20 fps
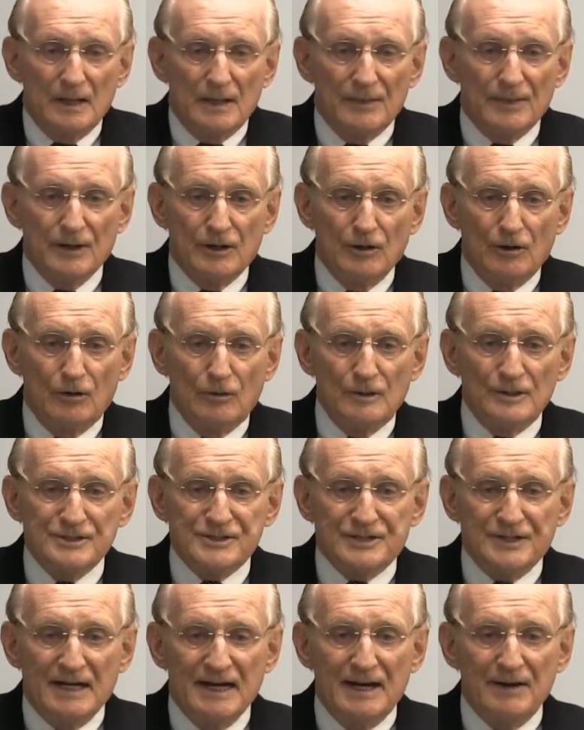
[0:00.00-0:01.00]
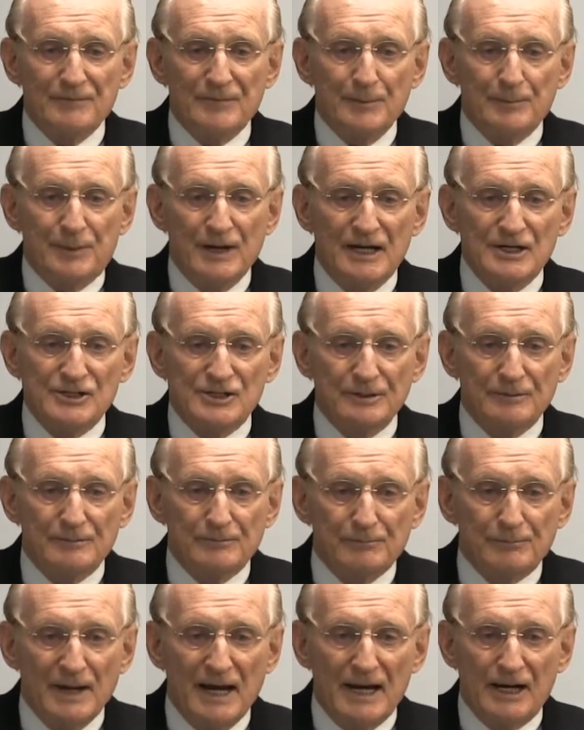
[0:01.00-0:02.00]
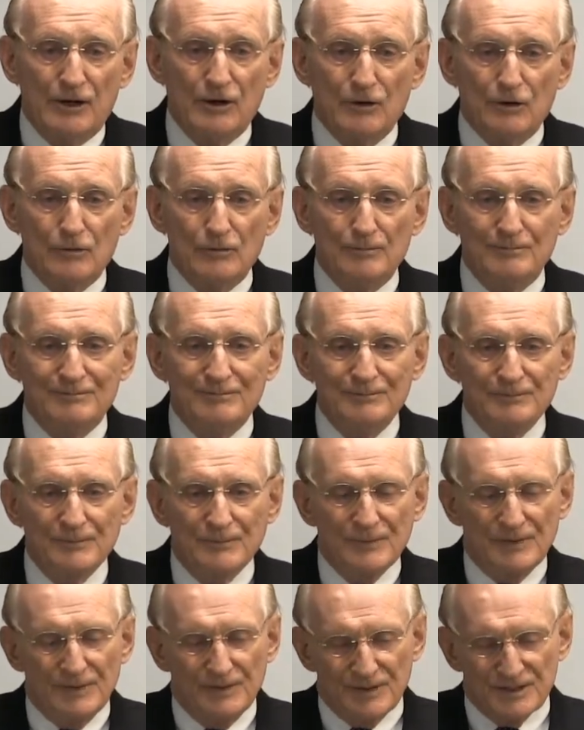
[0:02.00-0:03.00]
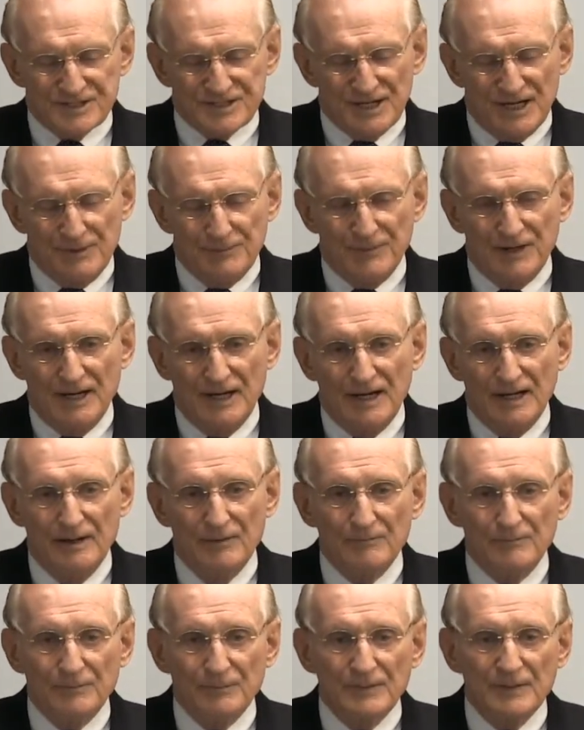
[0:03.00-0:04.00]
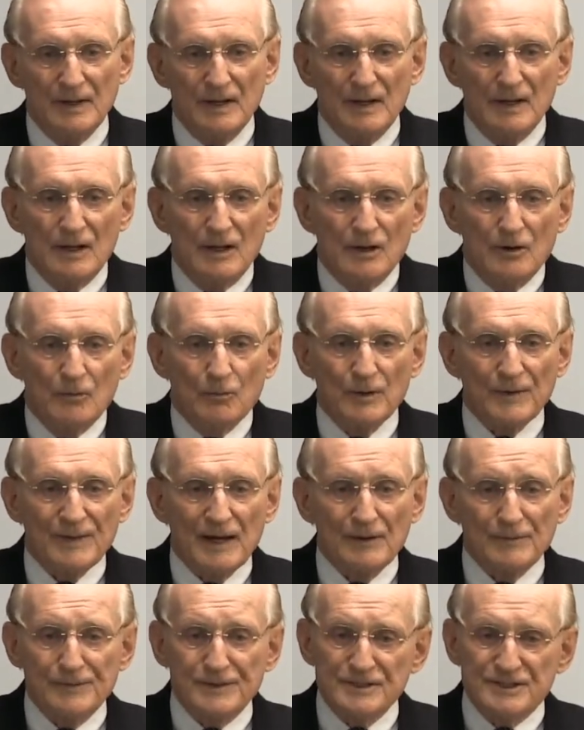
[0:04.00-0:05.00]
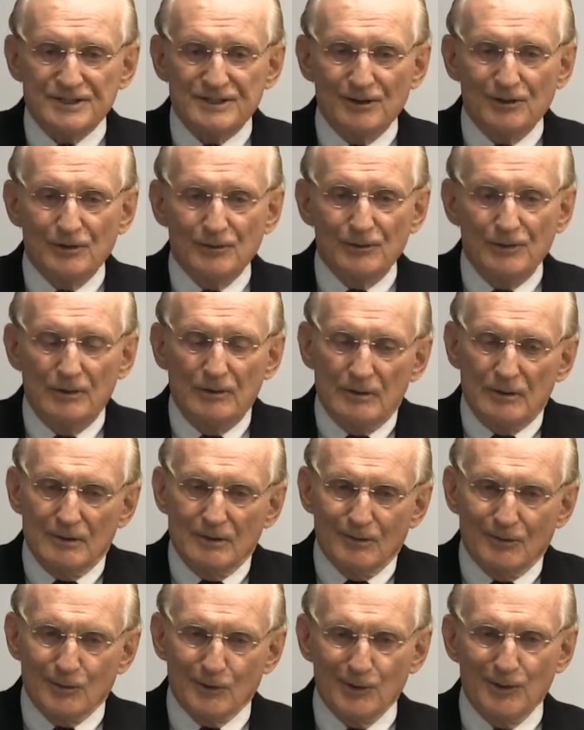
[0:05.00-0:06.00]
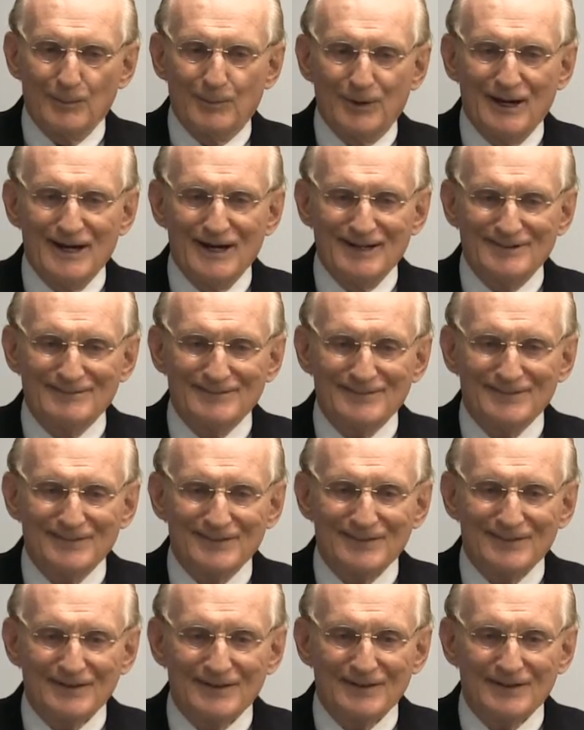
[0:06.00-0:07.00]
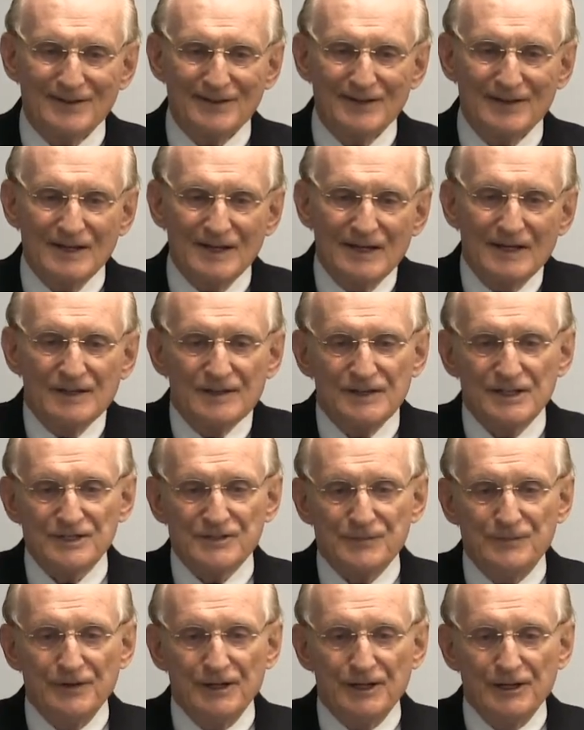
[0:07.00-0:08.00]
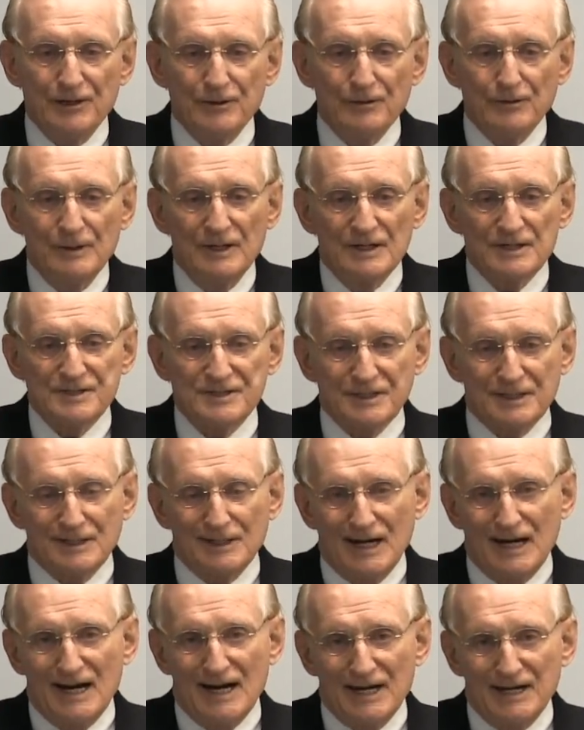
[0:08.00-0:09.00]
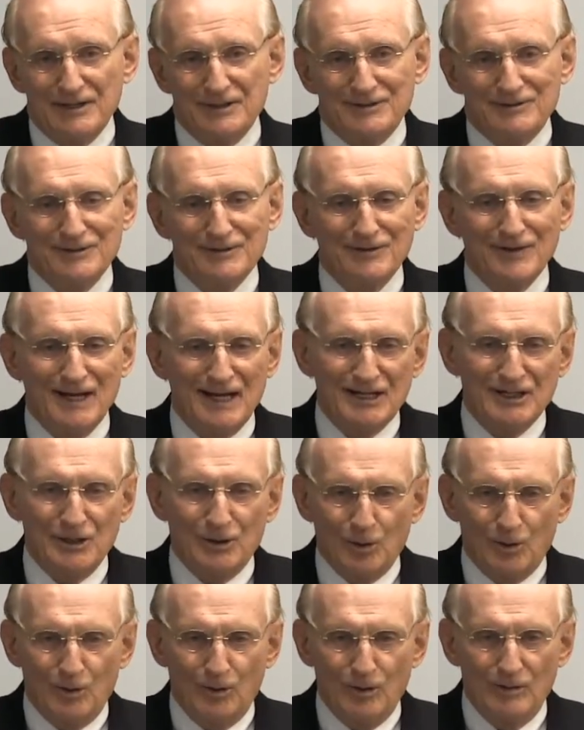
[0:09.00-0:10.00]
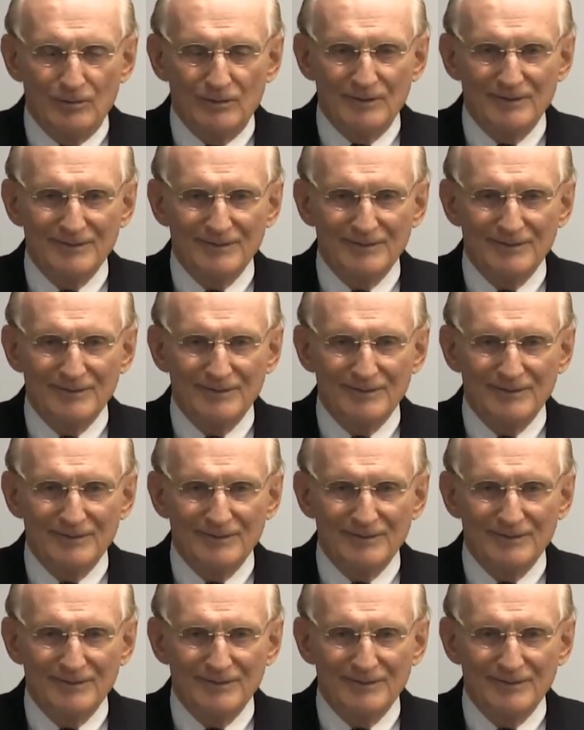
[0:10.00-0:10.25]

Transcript: The goal is to have the patient back home the same day without the stone or the pain. This video is a guide to that goal.